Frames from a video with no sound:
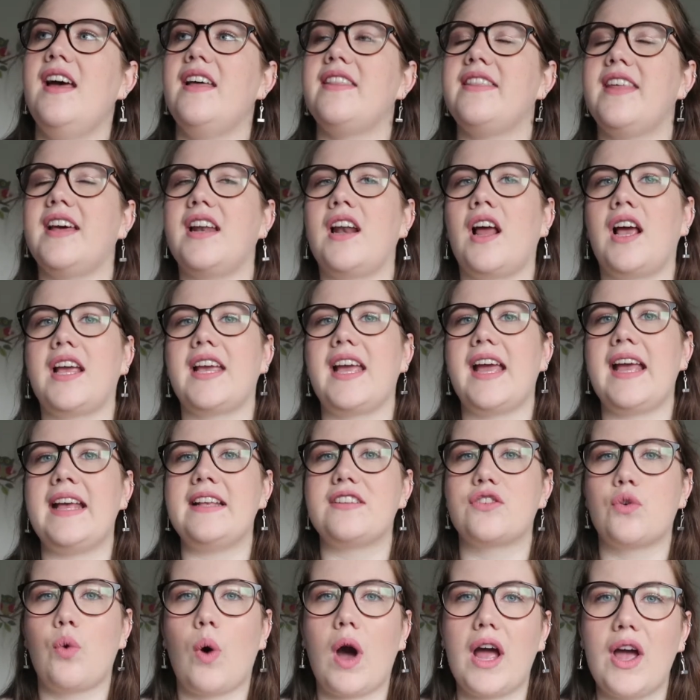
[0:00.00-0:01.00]
that like
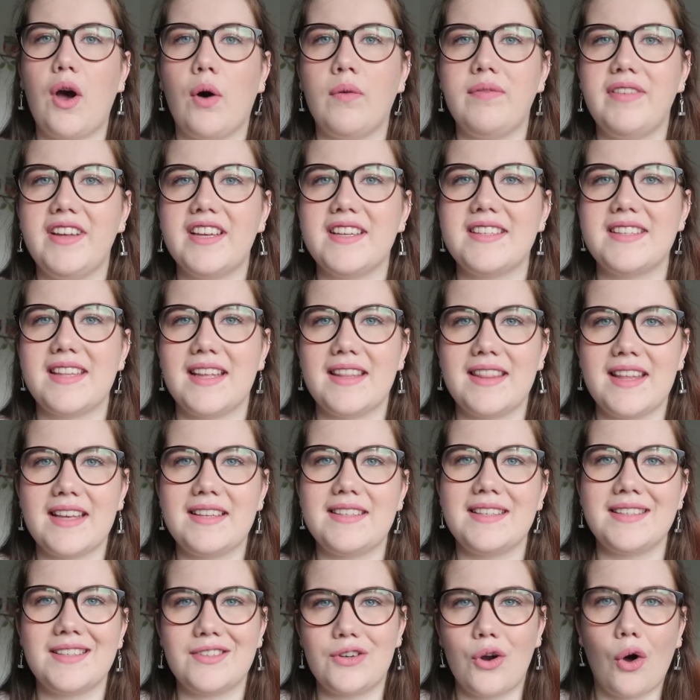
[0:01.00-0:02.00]
it's quite obvious that
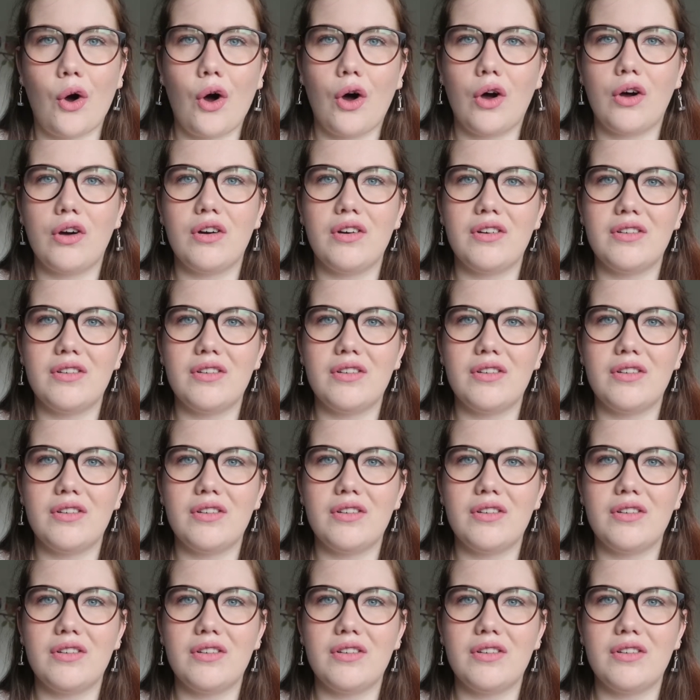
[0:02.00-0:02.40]
this is not